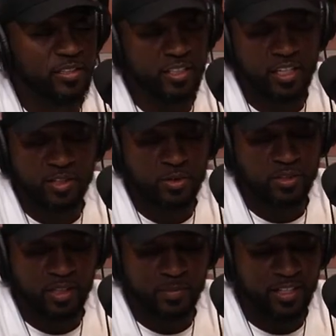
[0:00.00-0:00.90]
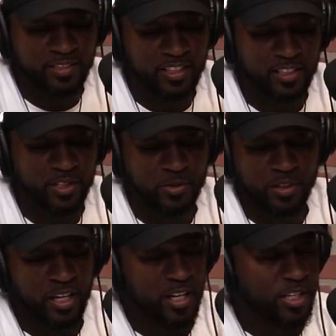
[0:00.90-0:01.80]
because, that's the thing, too.
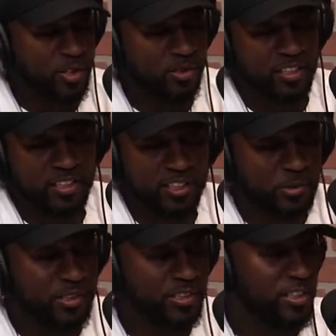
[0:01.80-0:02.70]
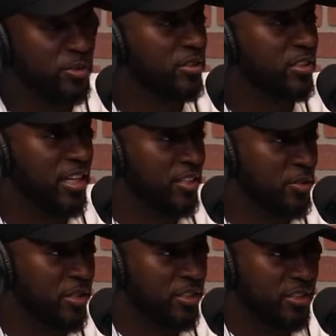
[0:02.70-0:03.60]
Don't let it get twisted. You're
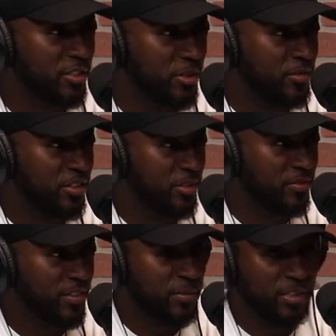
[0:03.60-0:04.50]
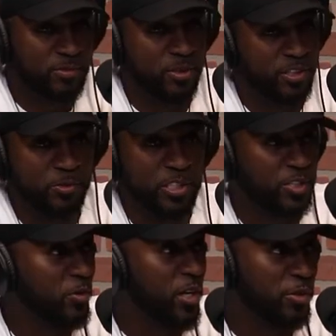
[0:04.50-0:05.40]
a good student, too. I mean, one of the
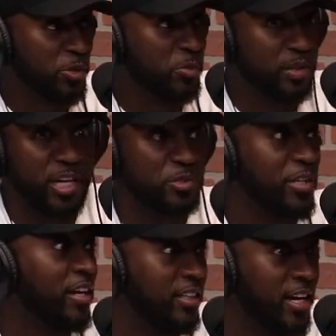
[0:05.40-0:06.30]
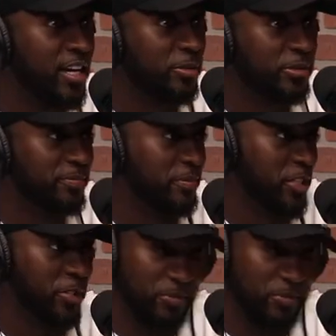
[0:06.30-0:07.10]
reasons why when you applied, you got in Iowa. So,